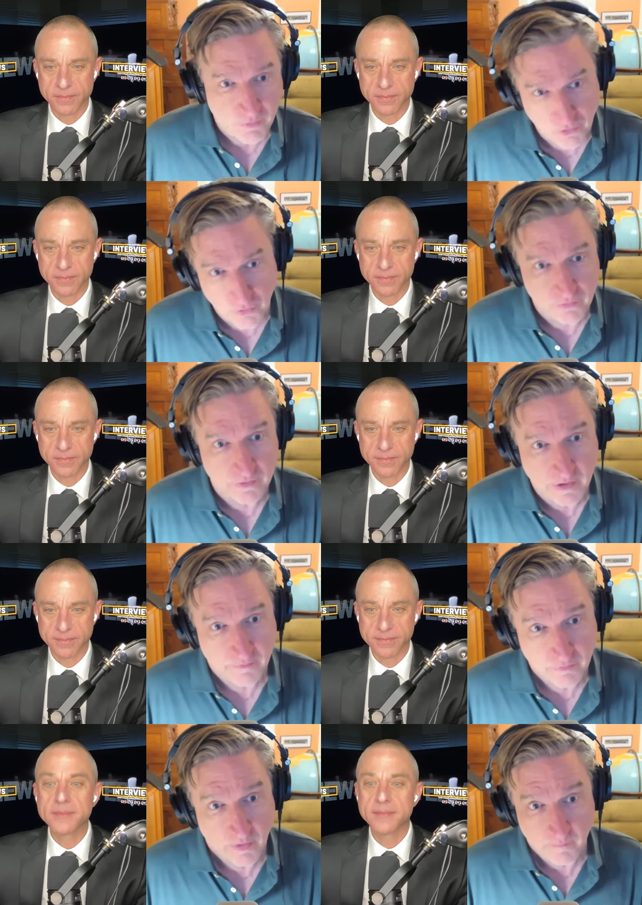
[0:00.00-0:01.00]
Speaker 1: Institute, you
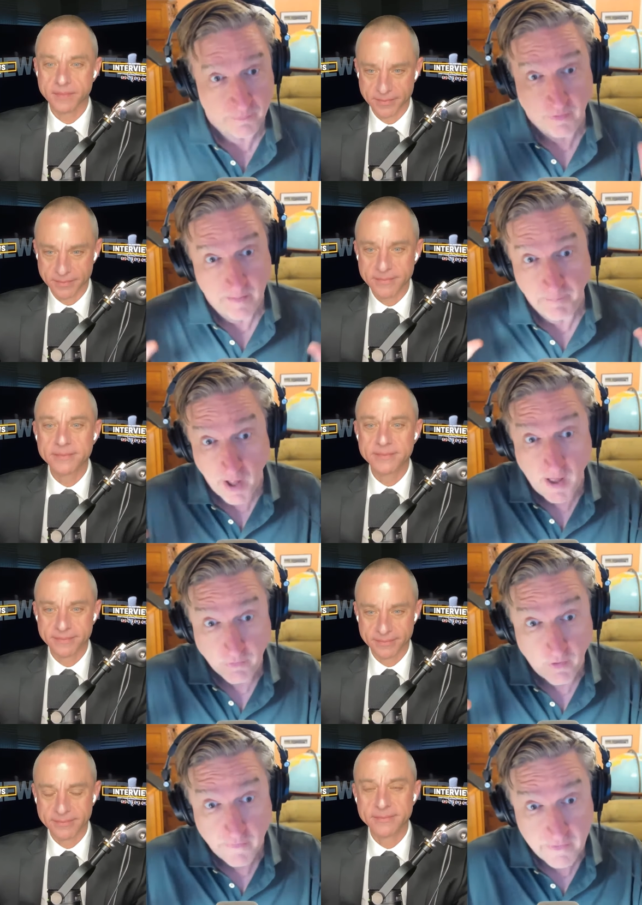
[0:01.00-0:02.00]
know, saying
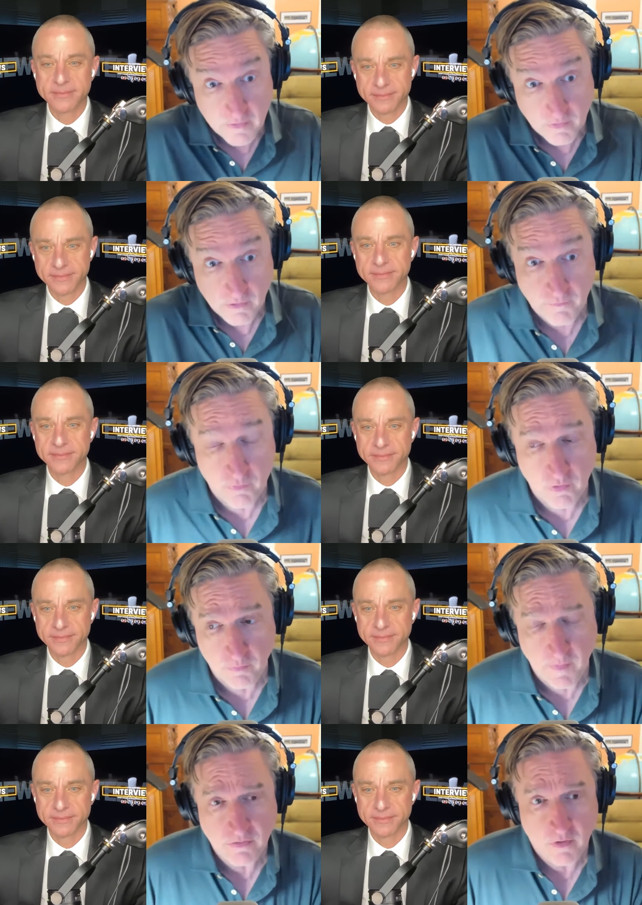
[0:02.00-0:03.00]
pause all these things for six
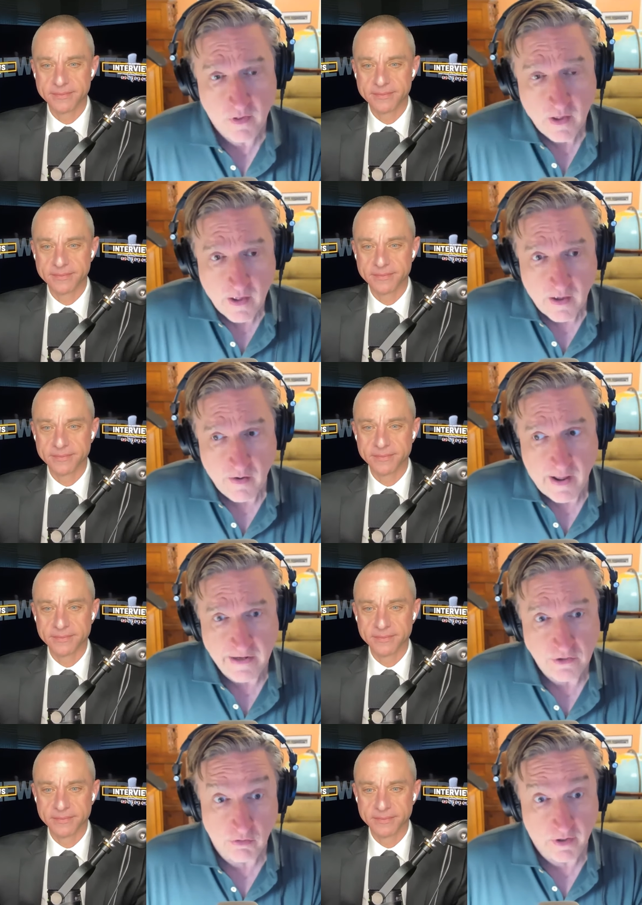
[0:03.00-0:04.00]
months,
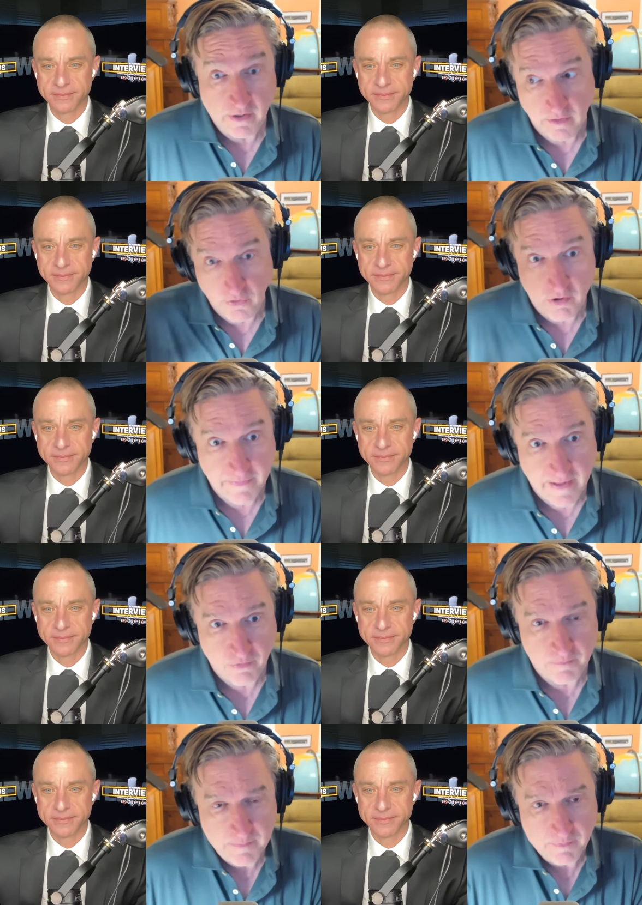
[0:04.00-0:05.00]
and you look at the thirty
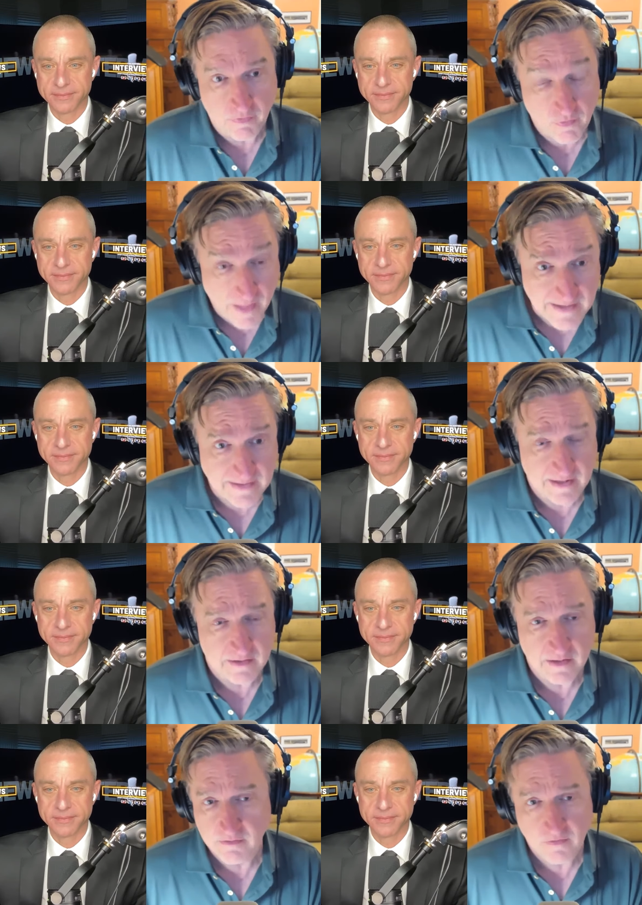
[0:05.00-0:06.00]
thousand people that signed it,
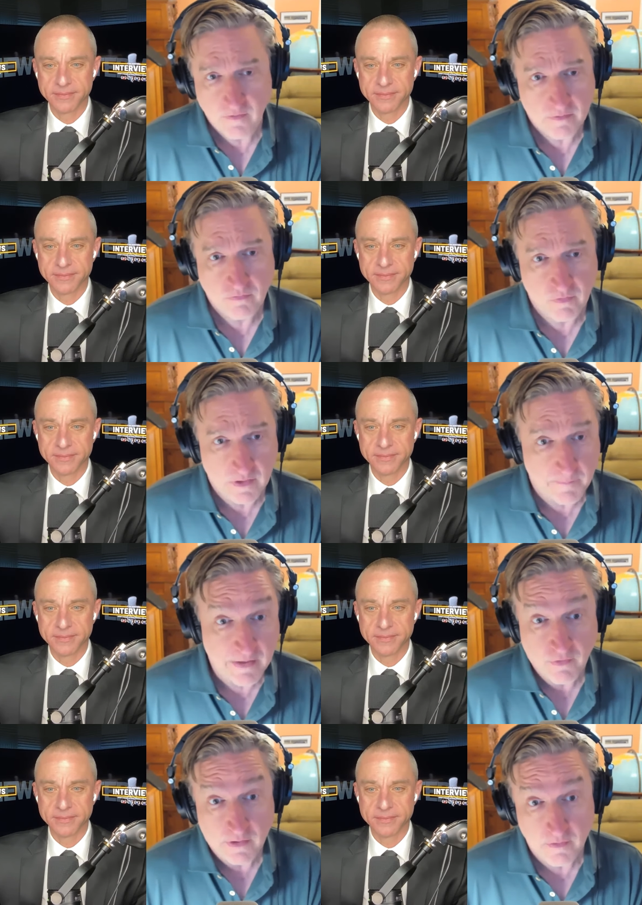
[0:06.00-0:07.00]
it's it's an
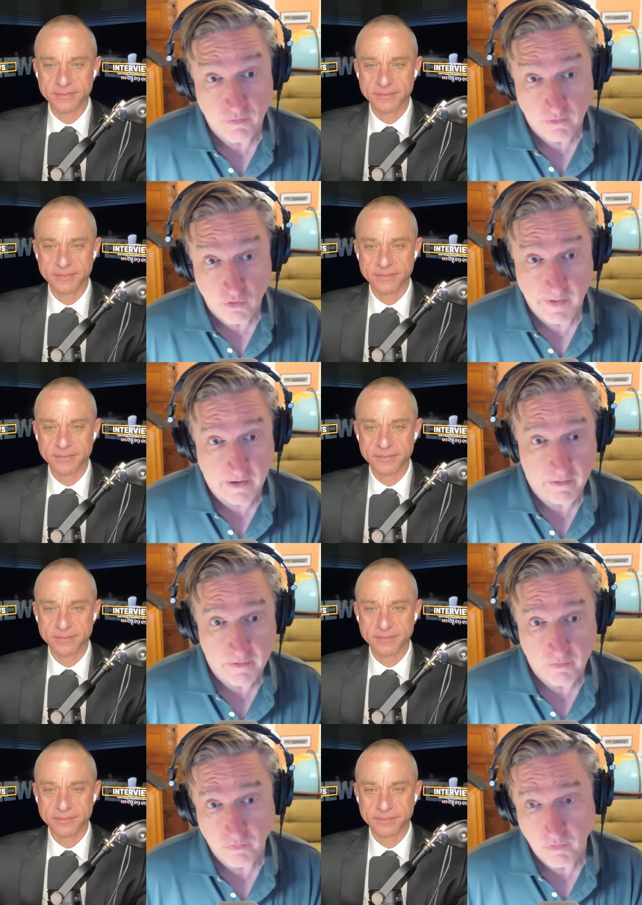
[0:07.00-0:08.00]
amazing list of
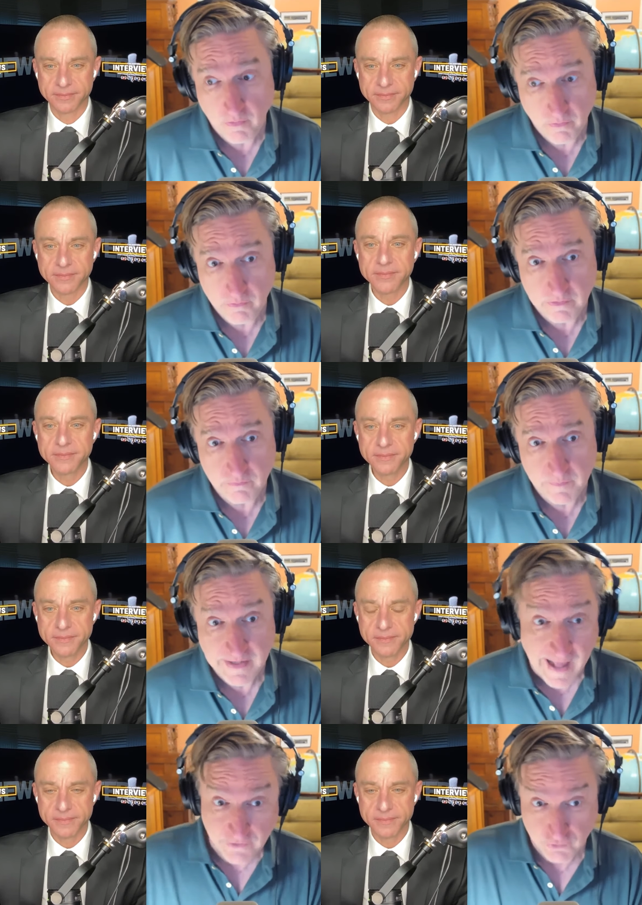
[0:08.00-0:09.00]
luminaries, and so it would be
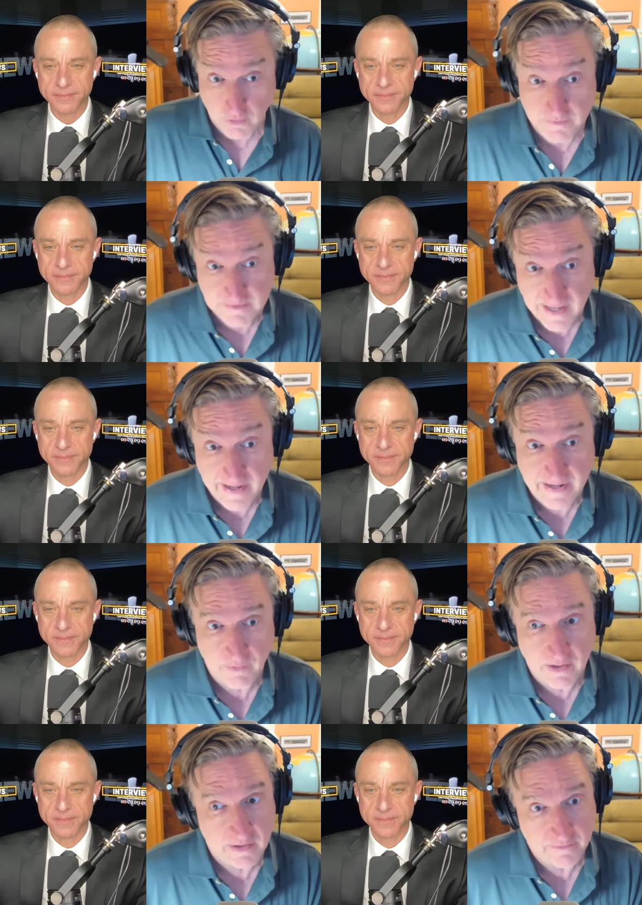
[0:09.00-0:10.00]
natural to say,
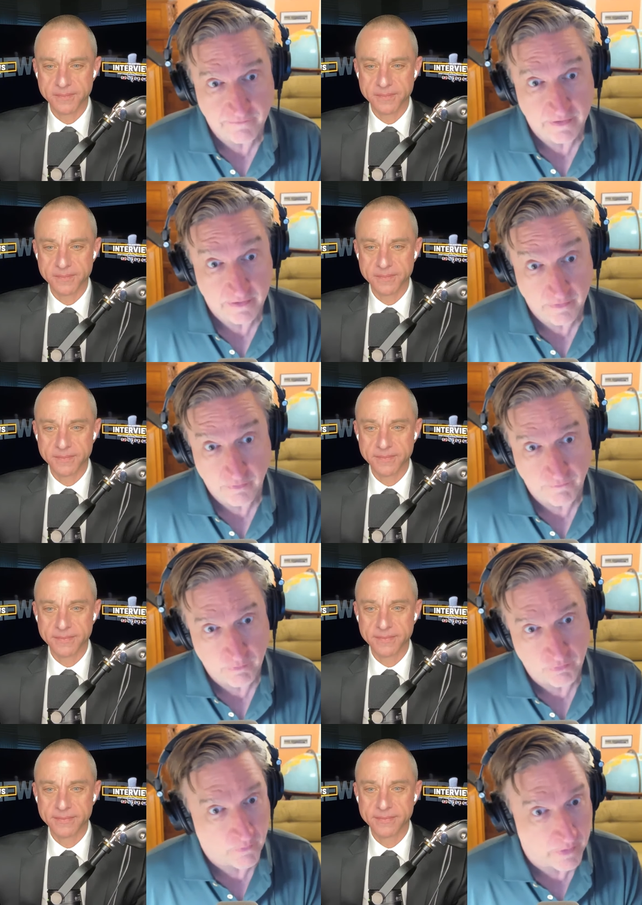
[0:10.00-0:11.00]
well, if all of those
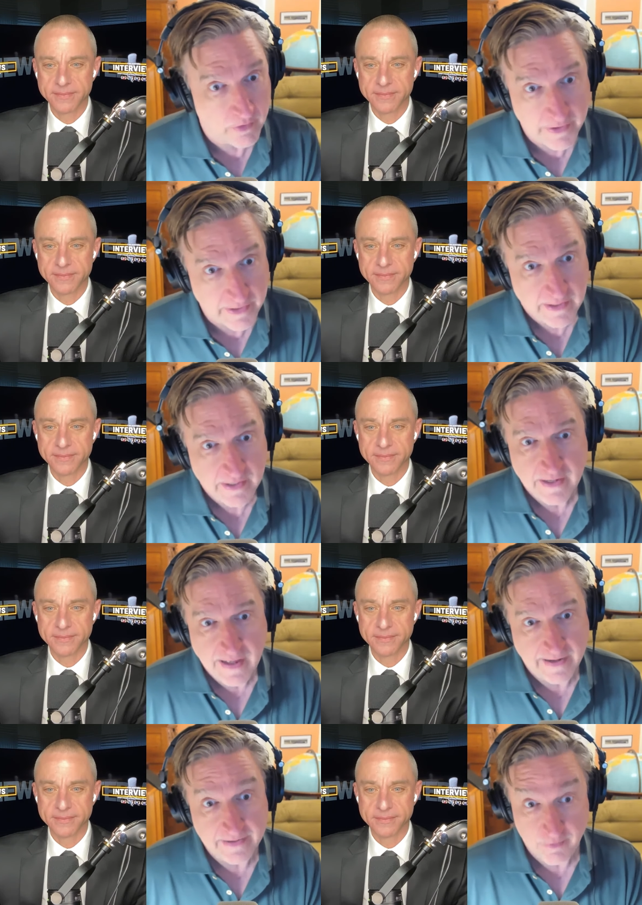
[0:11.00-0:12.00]
folks are worried,
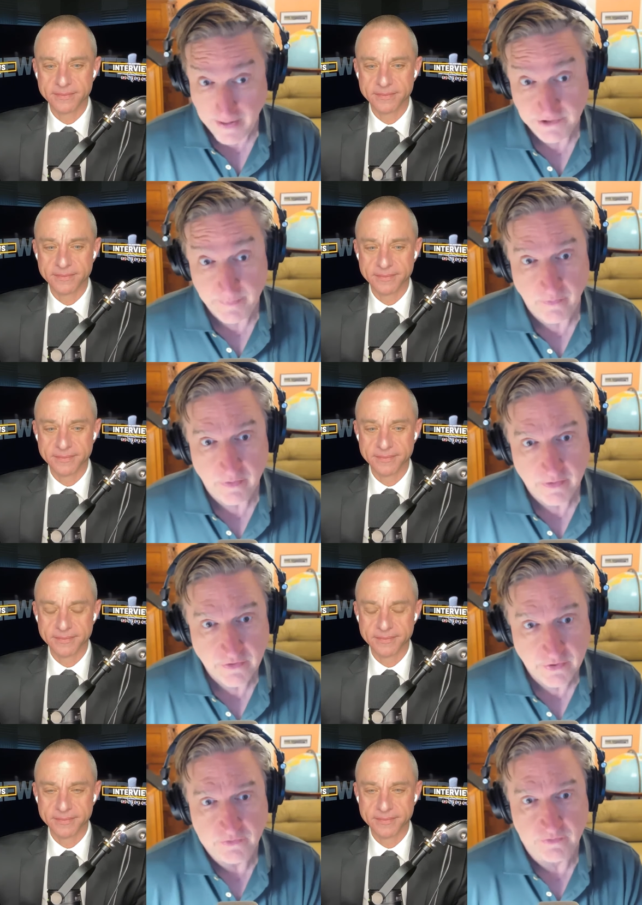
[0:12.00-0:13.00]
I guess I should be worried
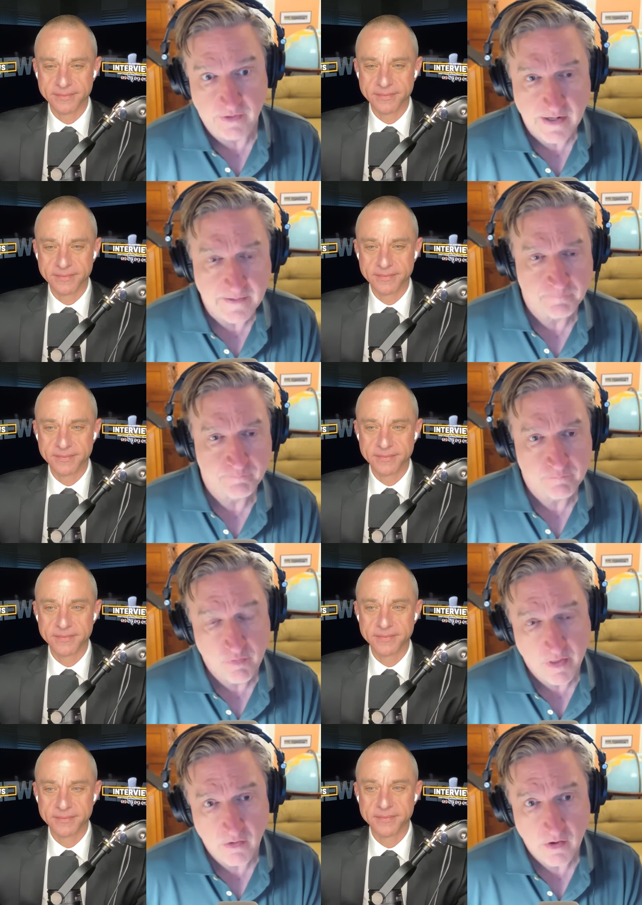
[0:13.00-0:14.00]
too, right?
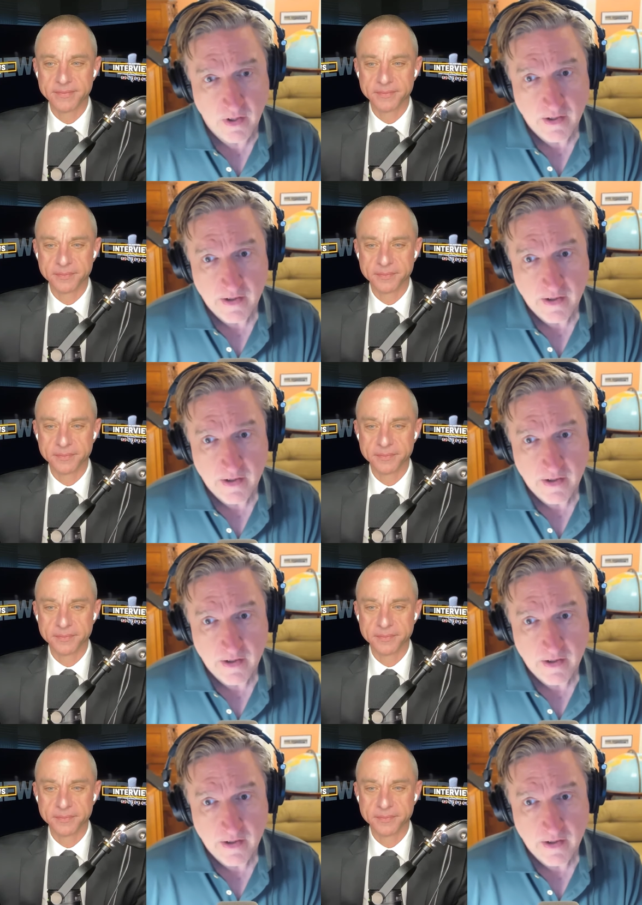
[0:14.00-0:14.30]
So